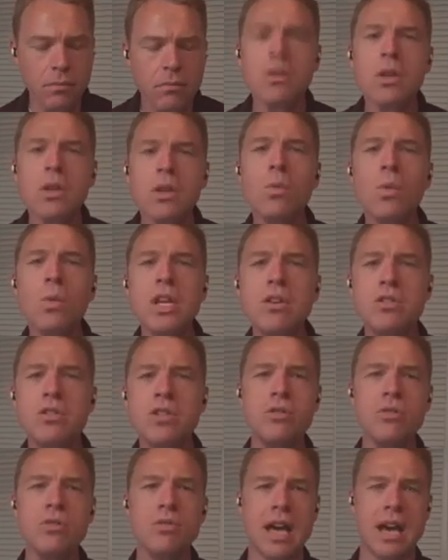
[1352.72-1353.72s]
when you
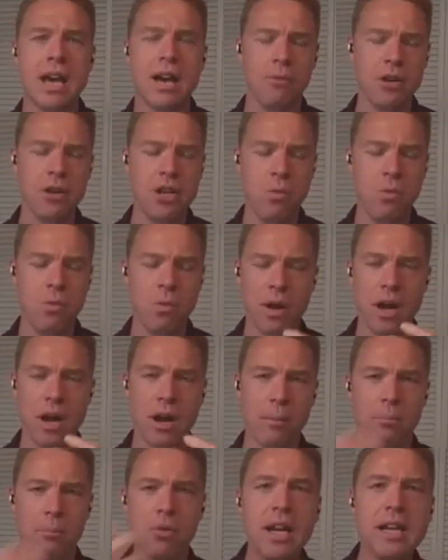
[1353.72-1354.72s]
do that, when you are
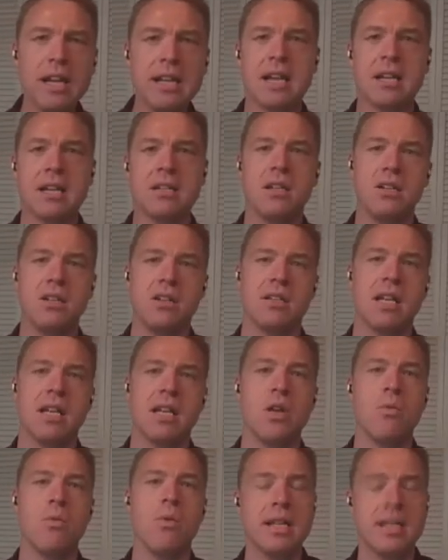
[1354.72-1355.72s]
putting text on your slide,
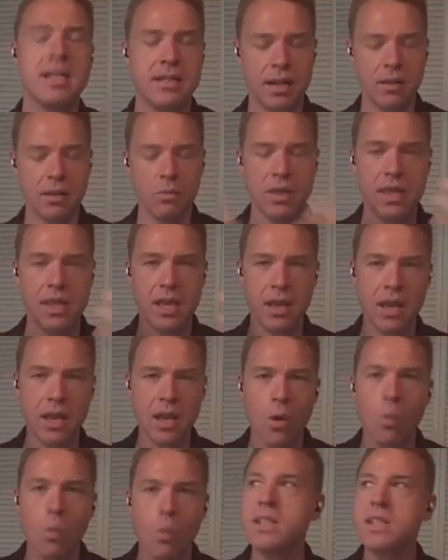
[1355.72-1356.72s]
you want to stick with the
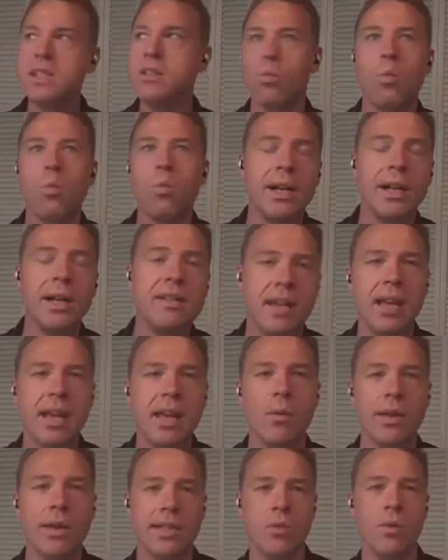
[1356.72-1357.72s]
what's the one
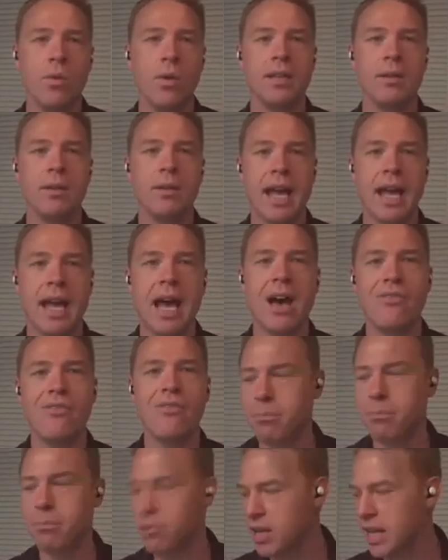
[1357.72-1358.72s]
takeaway that you want them to have
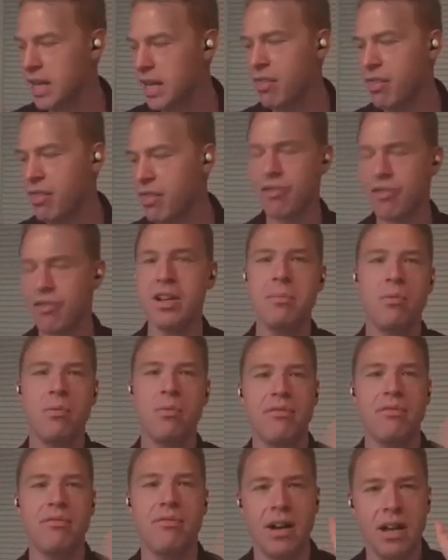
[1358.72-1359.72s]
and put it in 30
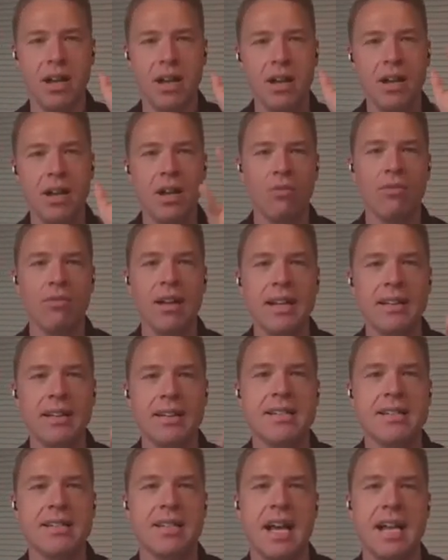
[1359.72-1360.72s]
point font right on the
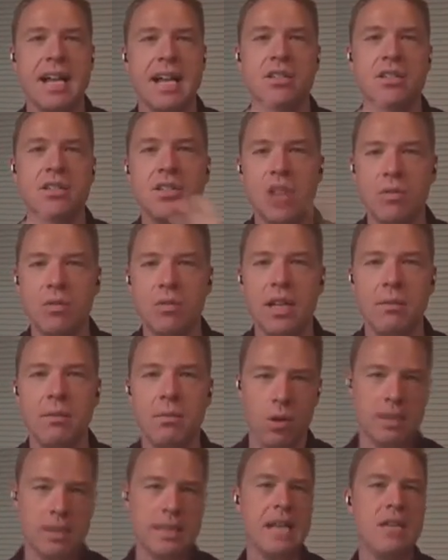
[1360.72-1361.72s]
slides. You don't need
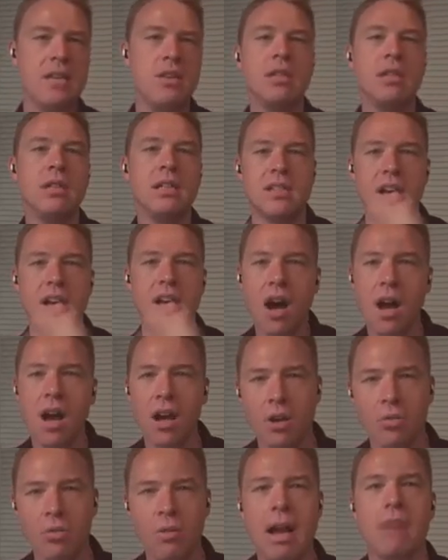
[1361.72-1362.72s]
more than that. You can talk
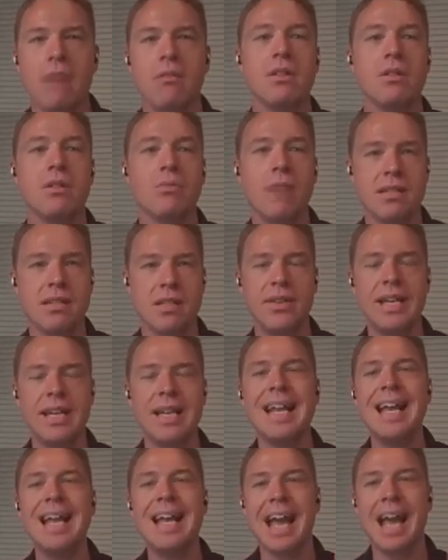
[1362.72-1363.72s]
around the rest of it,
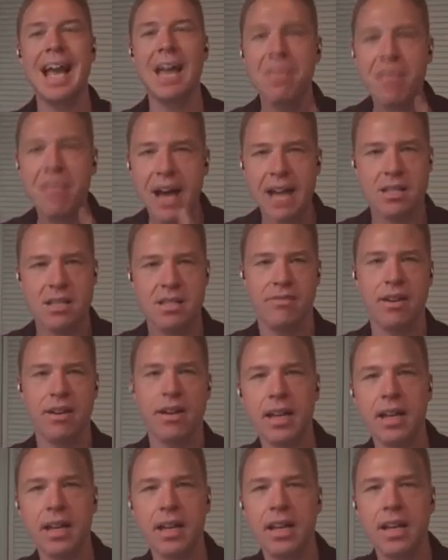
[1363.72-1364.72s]
and that's
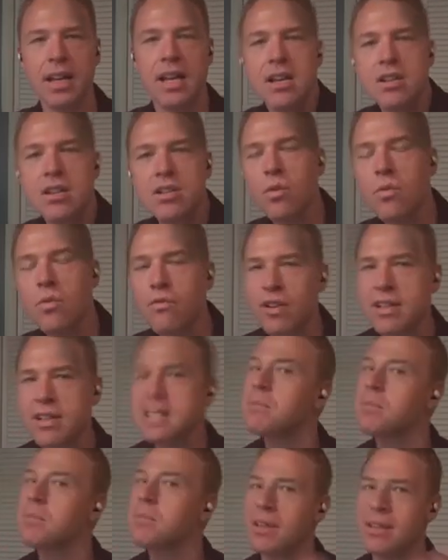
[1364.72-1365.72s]
fine. So, for
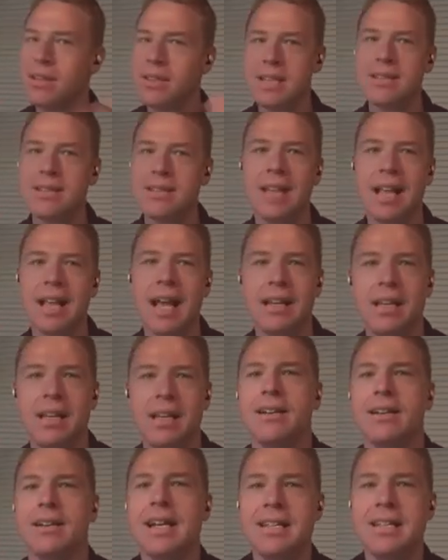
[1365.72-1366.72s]
example, this slide
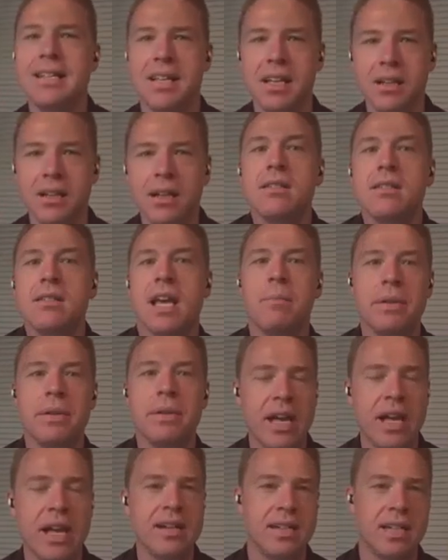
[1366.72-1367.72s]
here is a good example of
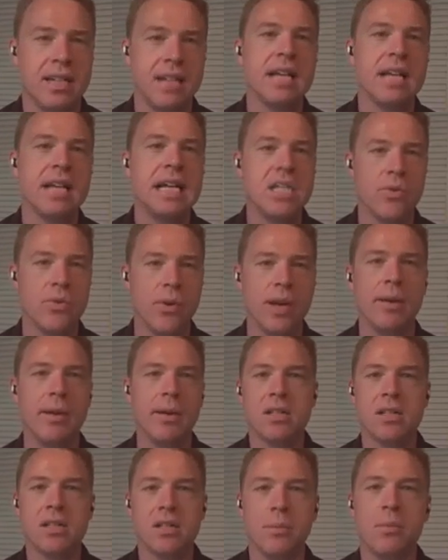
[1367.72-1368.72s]
that 10 slides, 20
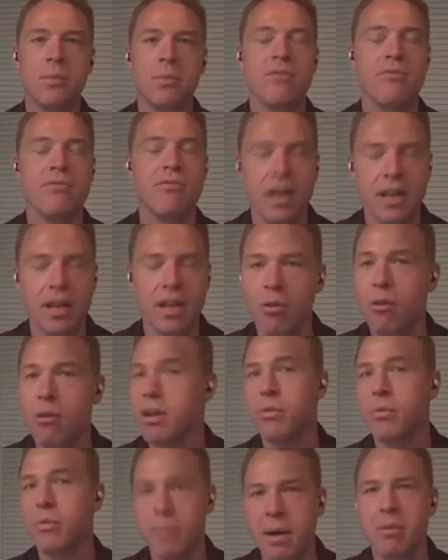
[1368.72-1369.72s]
minutes, 30 point font. You're going to
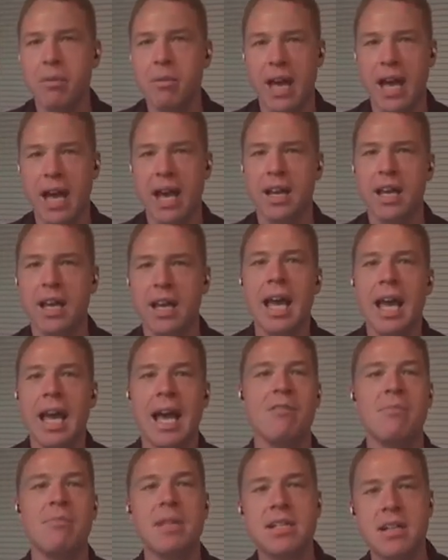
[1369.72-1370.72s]
remember that. And
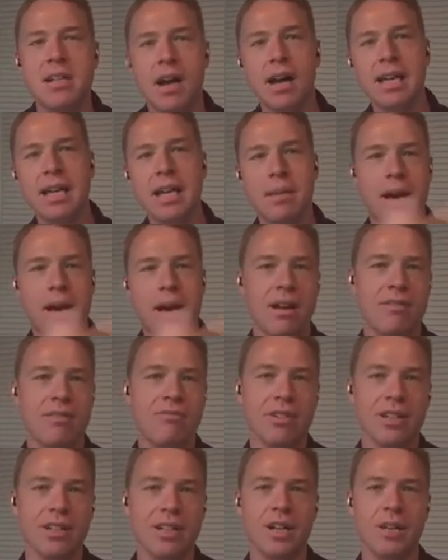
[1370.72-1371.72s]
I've been talking about it
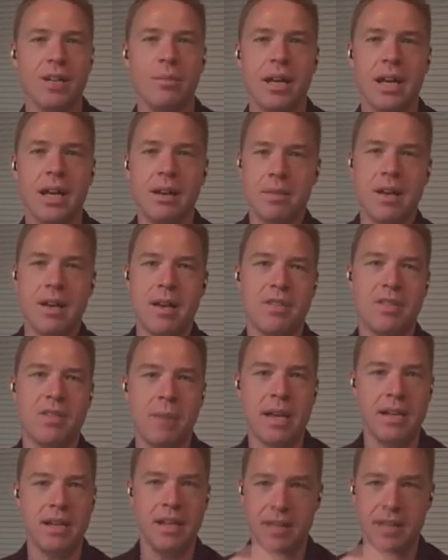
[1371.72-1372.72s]
for a little bit. I've, I've
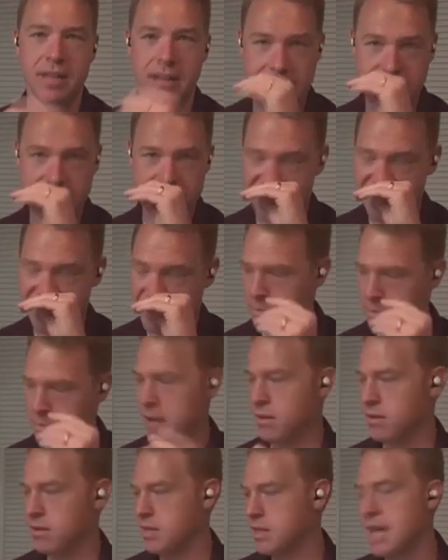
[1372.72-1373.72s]
spent, you know, the last
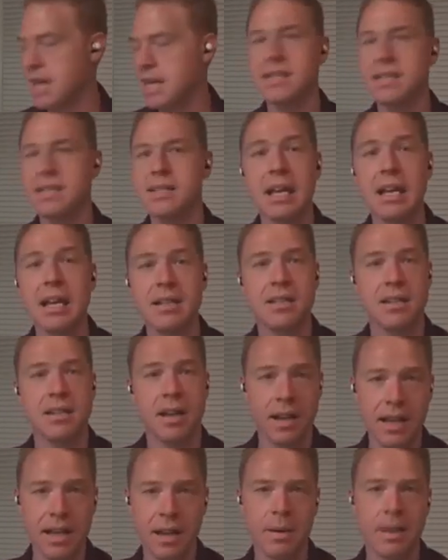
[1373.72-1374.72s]
about 90 seconds
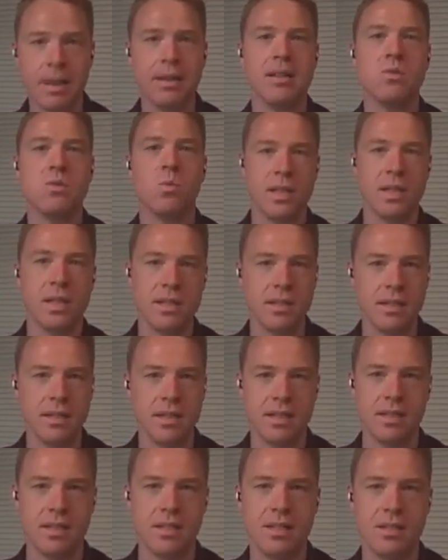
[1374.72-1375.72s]
talking about this one,
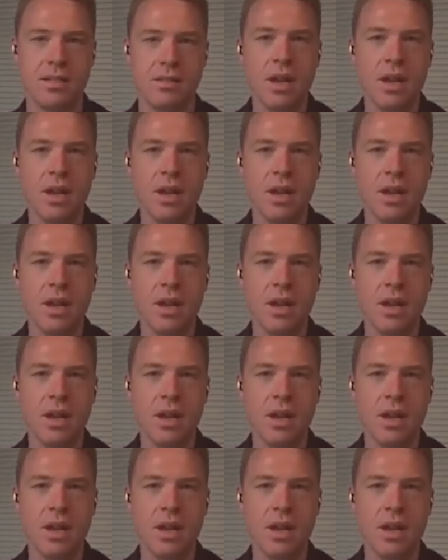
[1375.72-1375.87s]
this, this